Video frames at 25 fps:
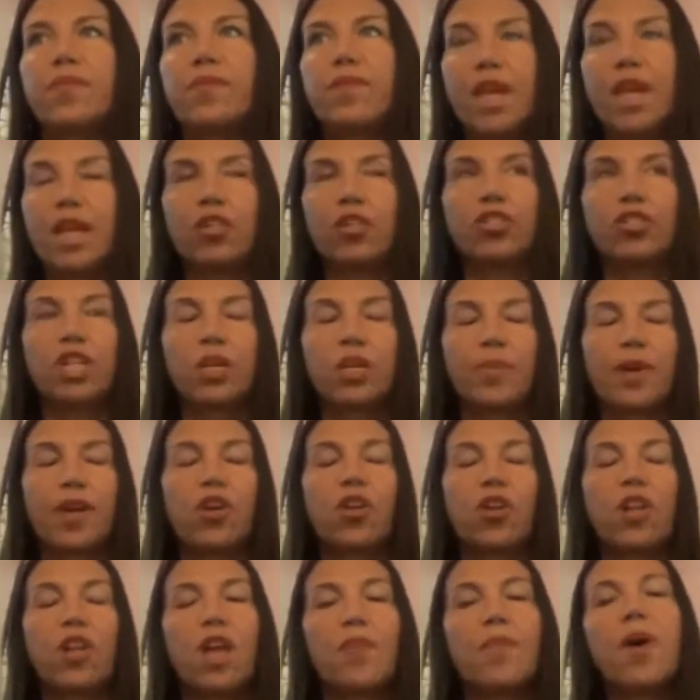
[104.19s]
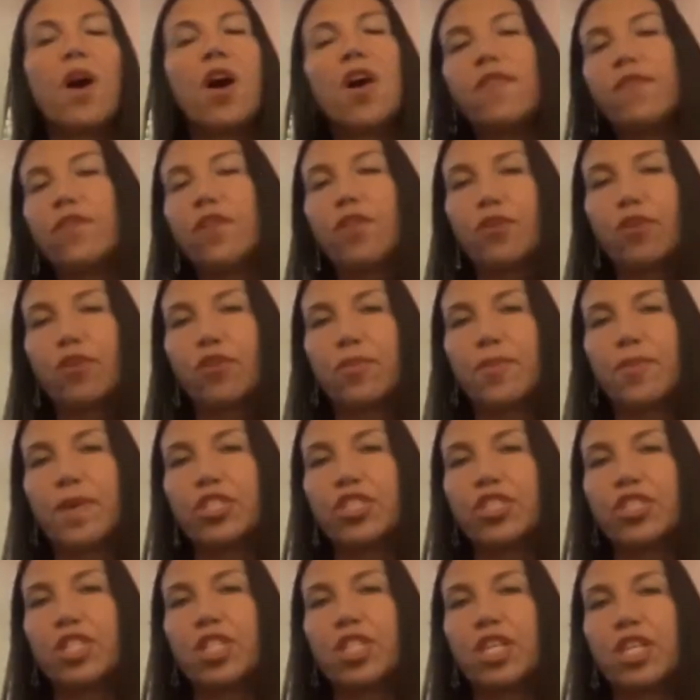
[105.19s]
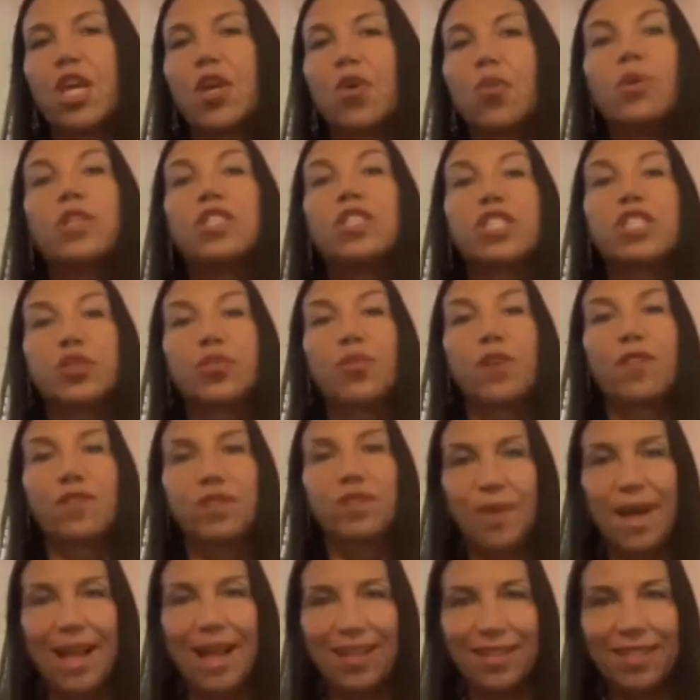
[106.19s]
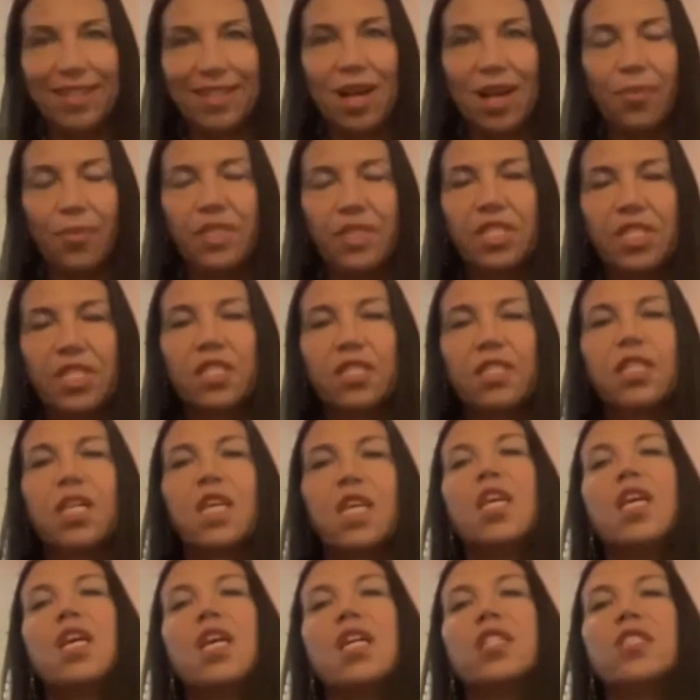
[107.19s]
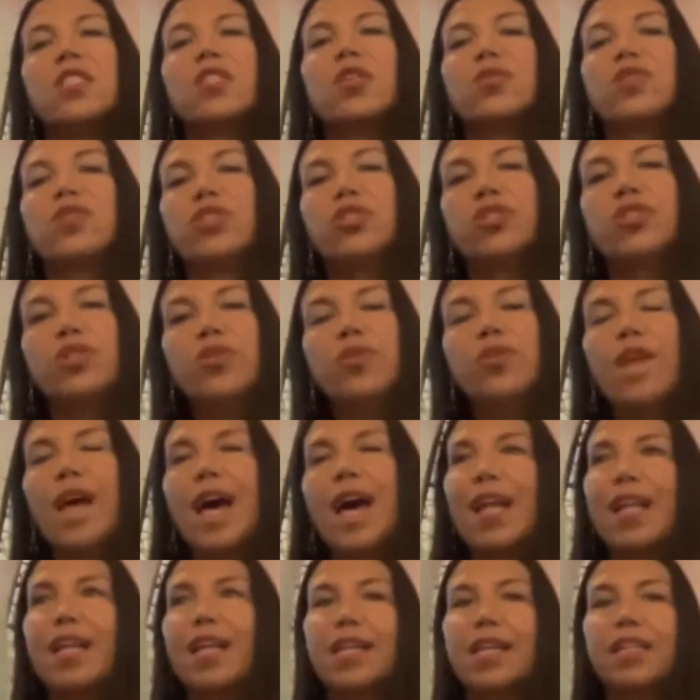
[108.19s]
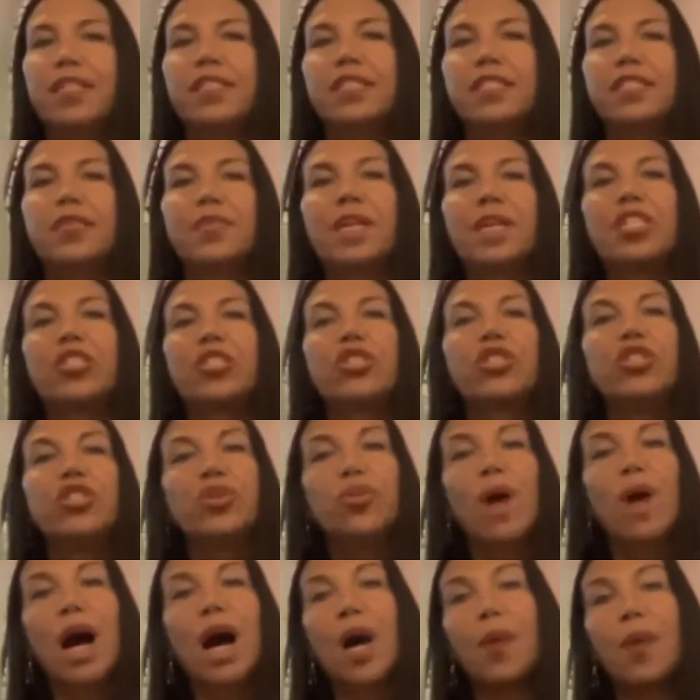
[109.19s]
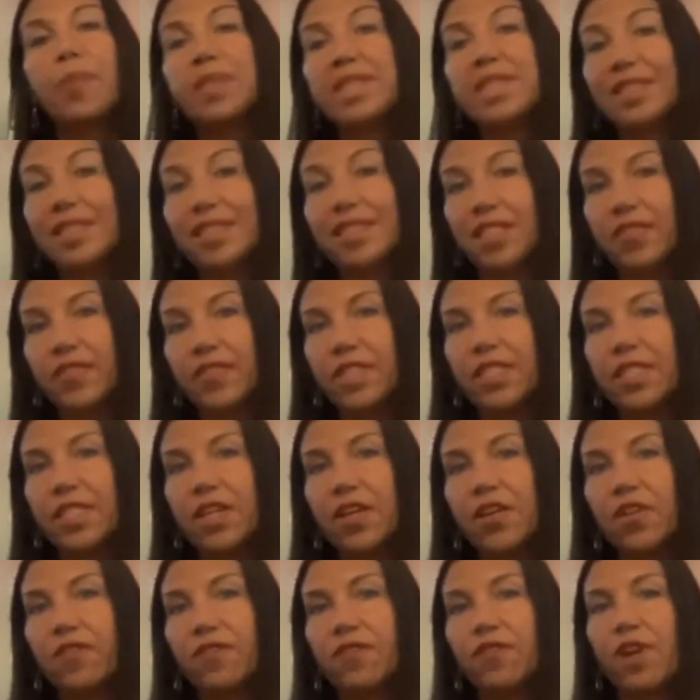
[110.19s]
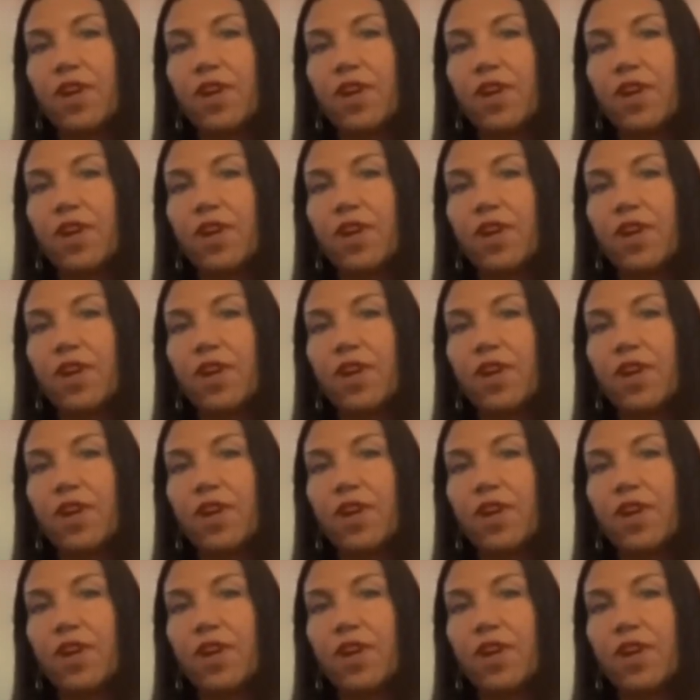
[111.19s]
the energetic paradigm of the third dimension which is one of duality and opposites so to do that it needs to make two opposites of itself